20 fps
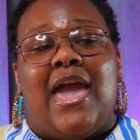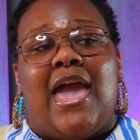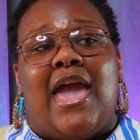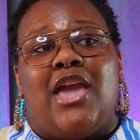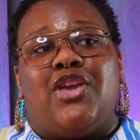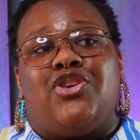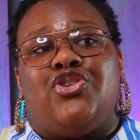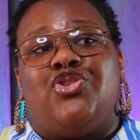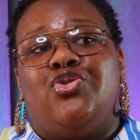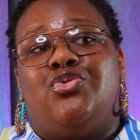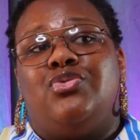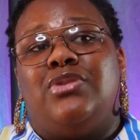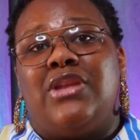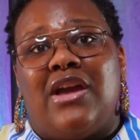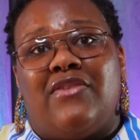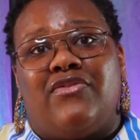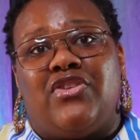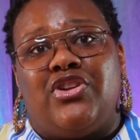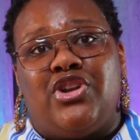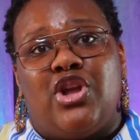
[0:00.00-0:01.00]
And you
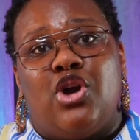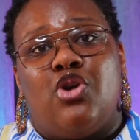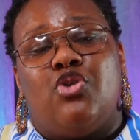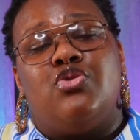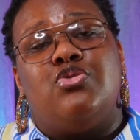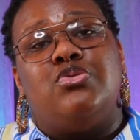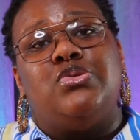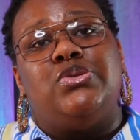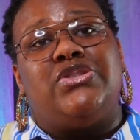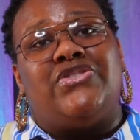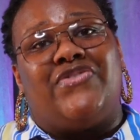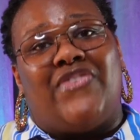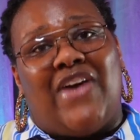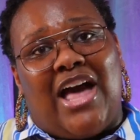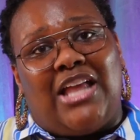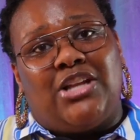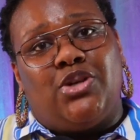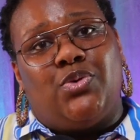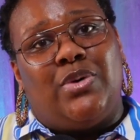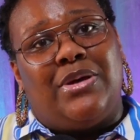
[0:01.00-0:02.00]
never know who's
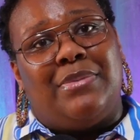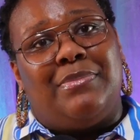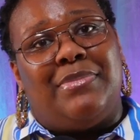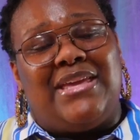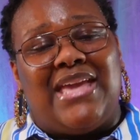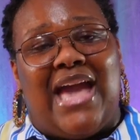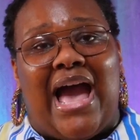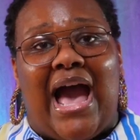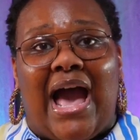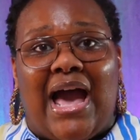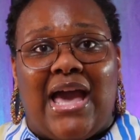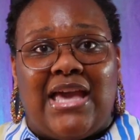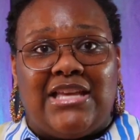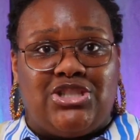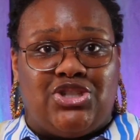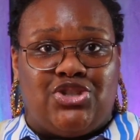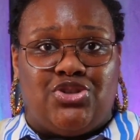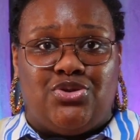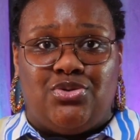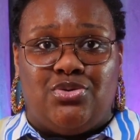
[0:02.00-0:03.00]
following
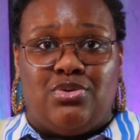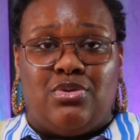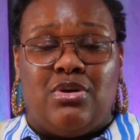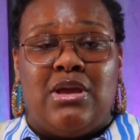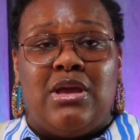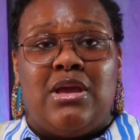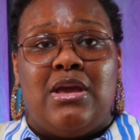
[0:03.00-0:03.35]
behind you